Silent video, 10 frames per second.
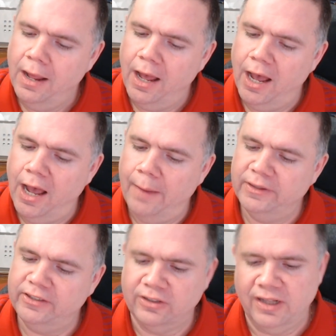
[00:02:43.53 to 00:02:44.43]
But this
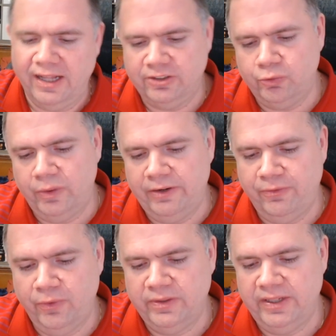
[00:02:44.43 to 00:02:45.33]
is class of
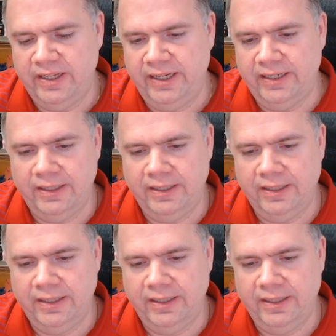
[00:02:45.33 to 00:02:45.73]
2014,